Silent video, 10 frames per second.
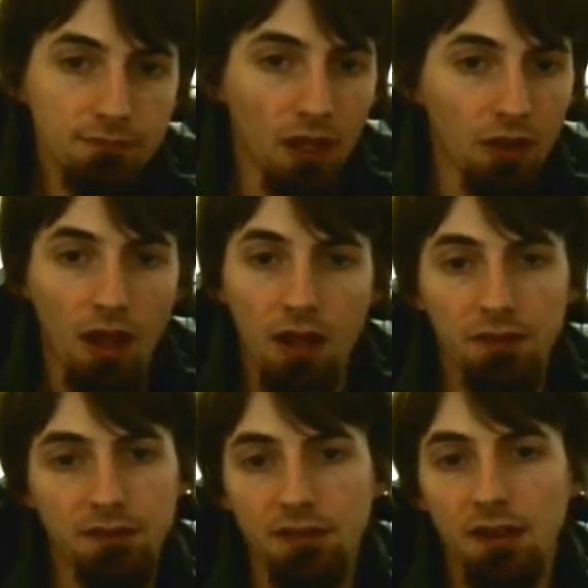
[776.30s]
lot of
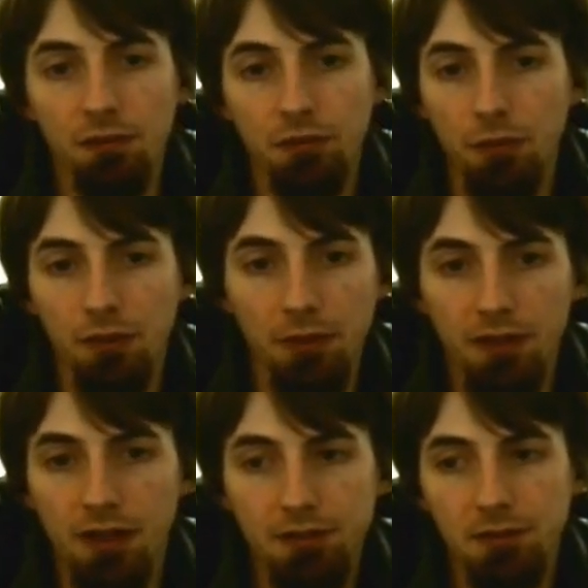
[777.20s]
his stuff was really, really
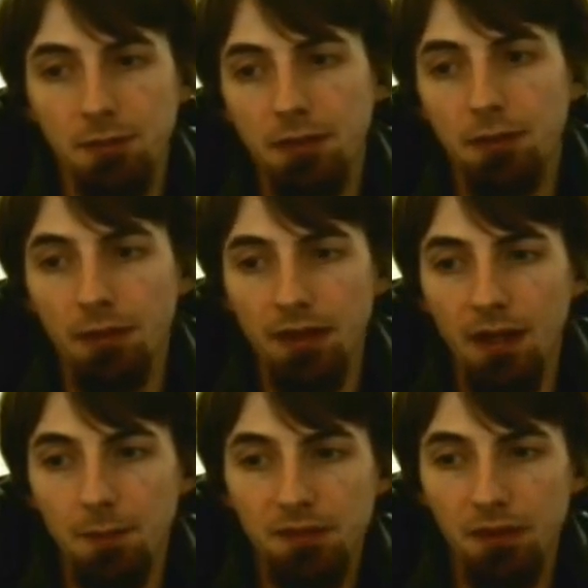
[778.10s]
awesome to me growing
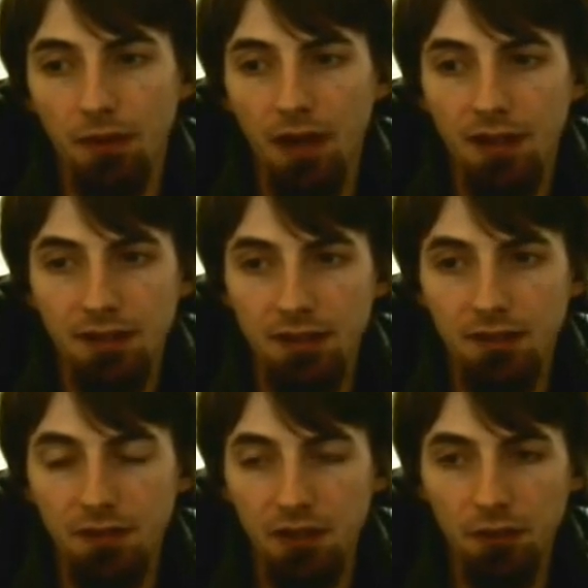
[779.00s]
up, so I had to get
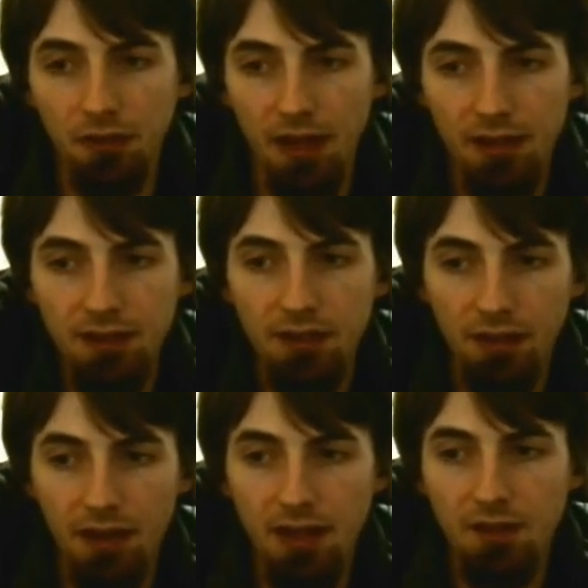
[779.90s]
a video of that. He did a
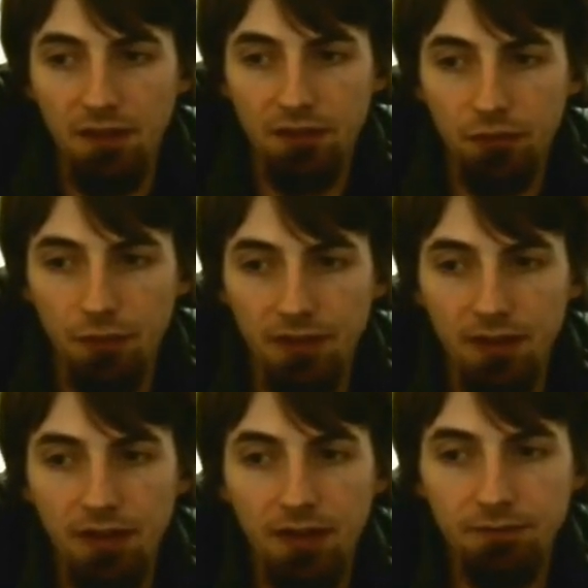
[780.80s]
lot of Aphex
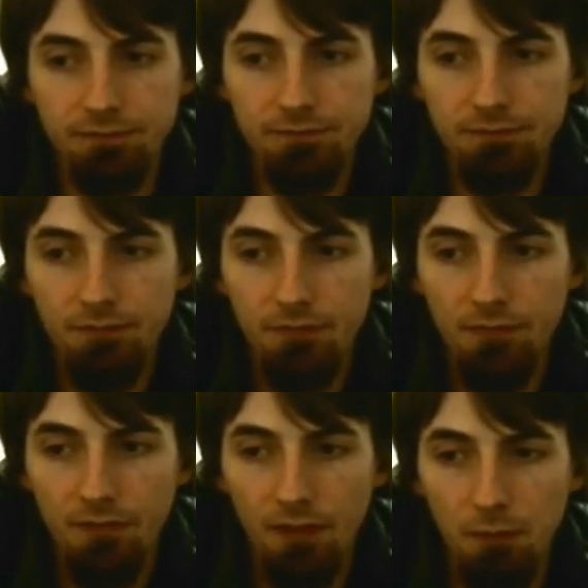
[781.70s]
Twin
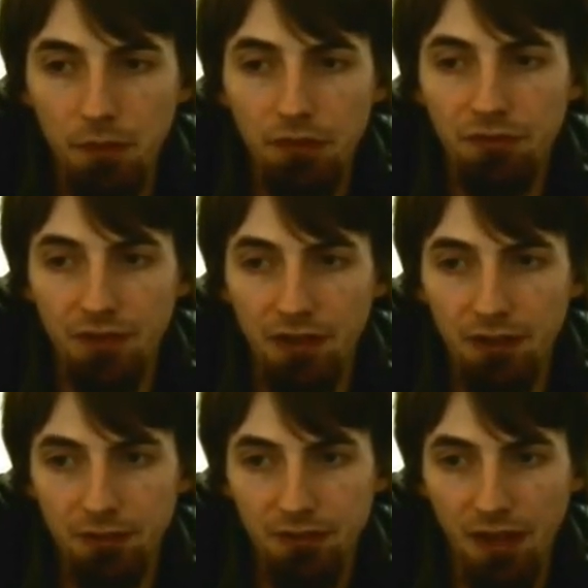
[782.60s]
music
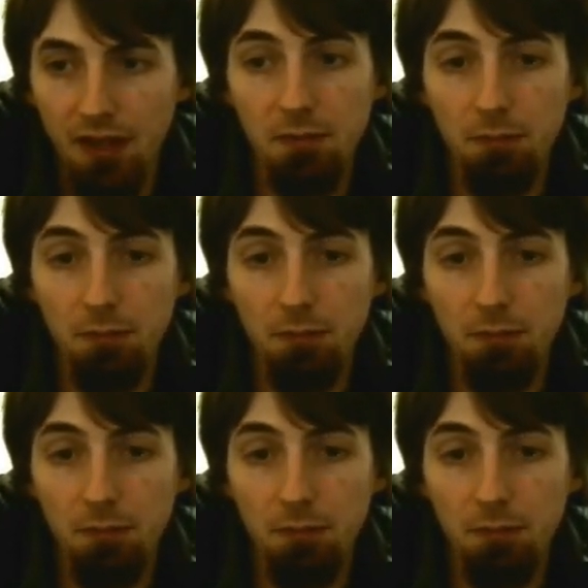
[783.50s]
videos. I didn't